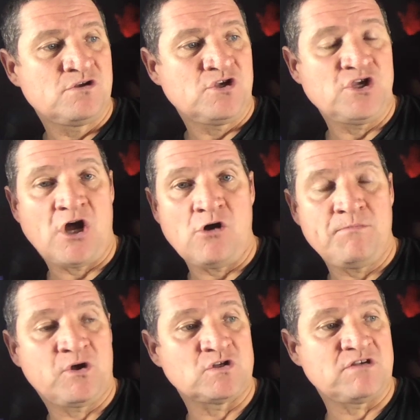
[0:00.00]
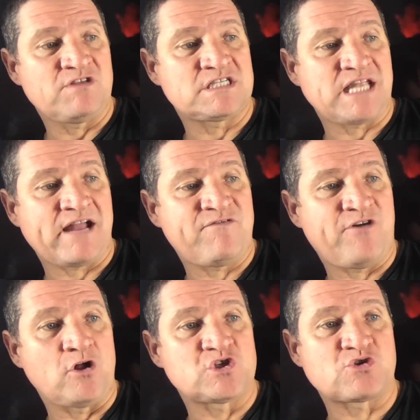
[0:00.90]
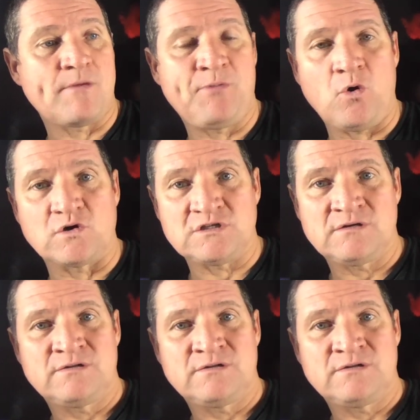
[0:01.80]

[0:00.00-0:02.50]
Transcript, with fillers: you know, because of this, like, false report.